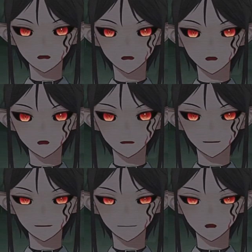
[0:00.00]
I could
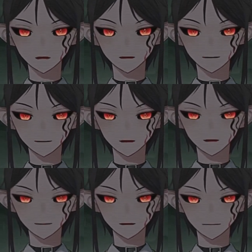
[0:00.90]
smell the
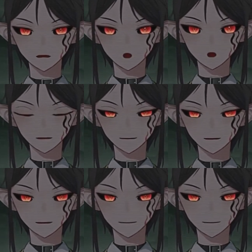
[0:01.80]
scent of rot
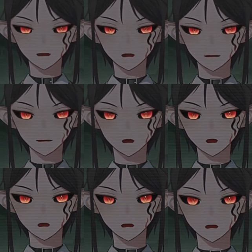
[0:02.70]
and stale
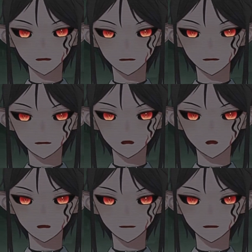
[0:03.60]
air. I
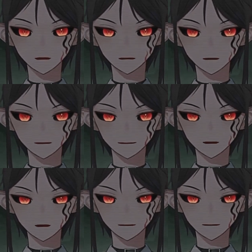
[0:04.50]
could hear the
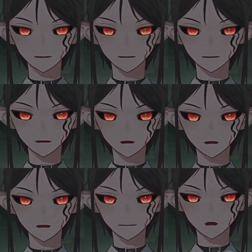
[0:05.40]
tinnitus
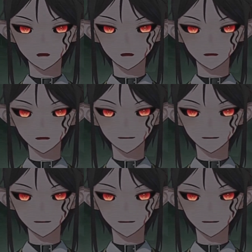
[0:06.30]
ringing in my ears